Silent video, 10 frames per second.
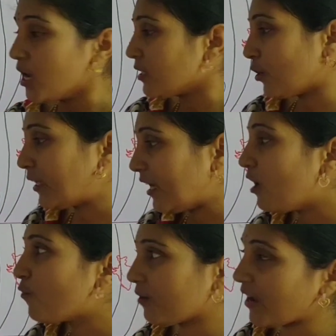So till
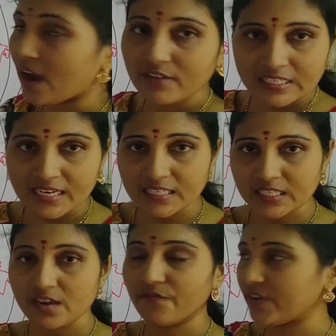now what we have
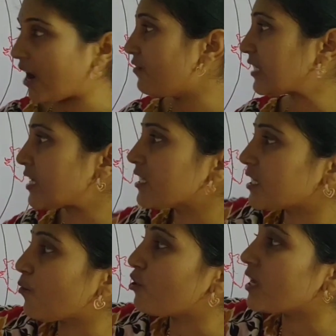discussed? We have discussed
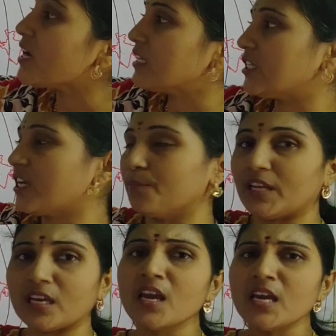about the
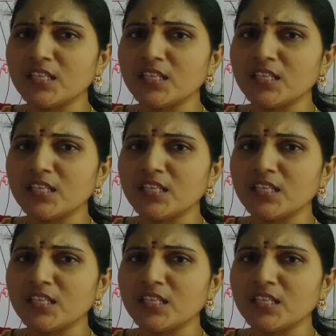GMT.